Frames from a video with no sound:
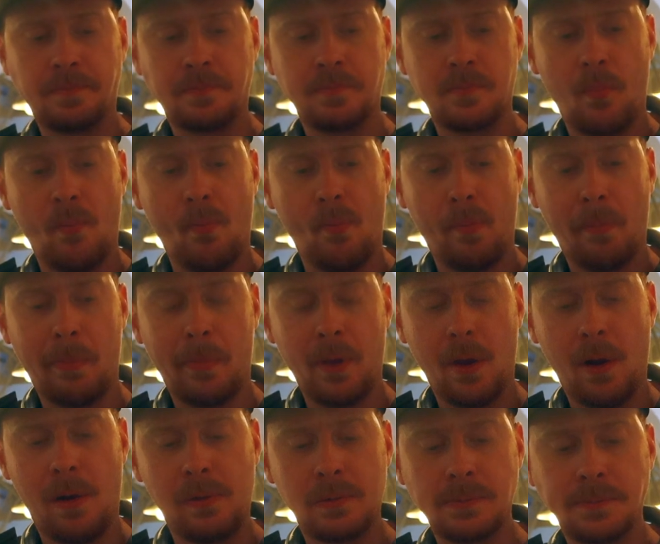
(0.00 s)
Mm-hmm.
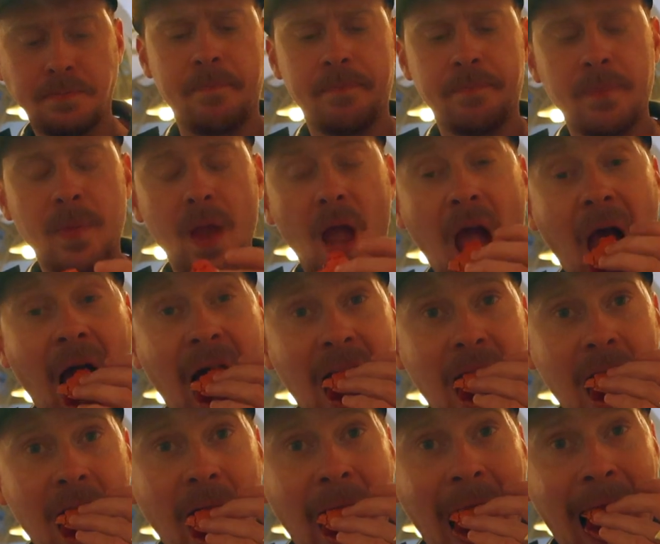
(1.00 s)
So
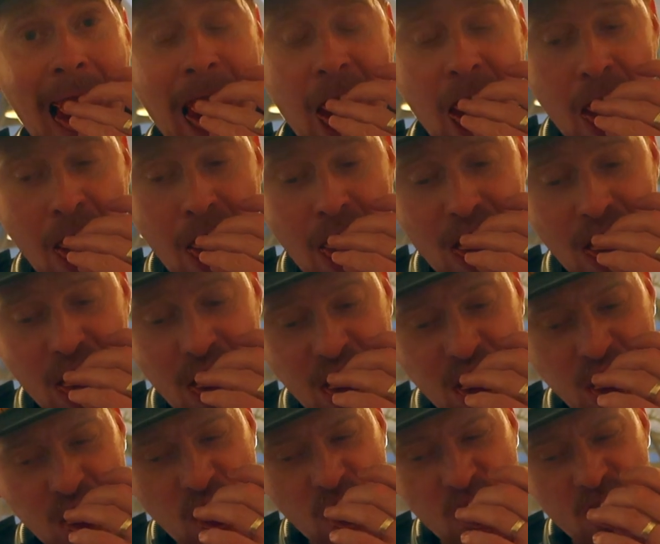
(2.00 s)
based off of what we got, would you
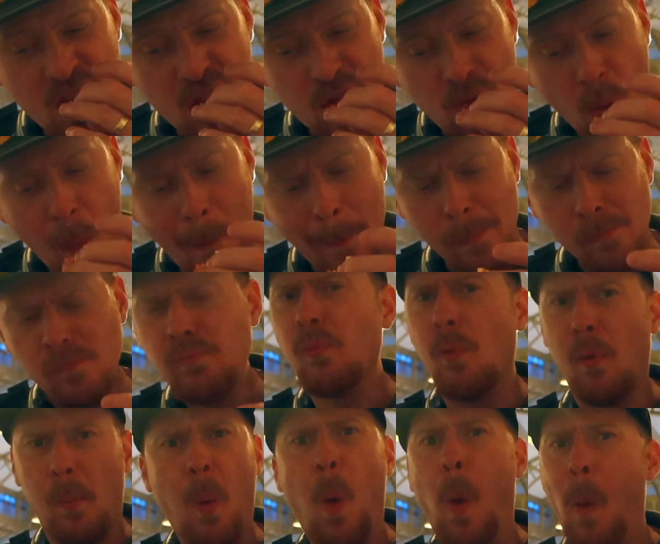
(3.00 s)
come back?
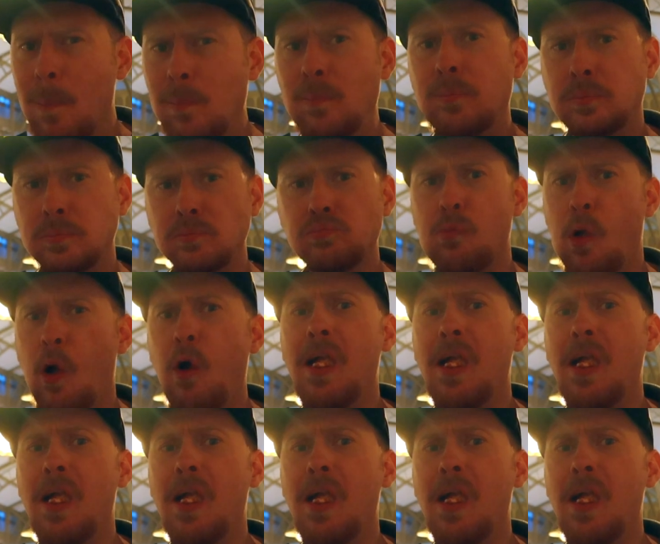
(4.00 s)
Yeah, oh, yeah.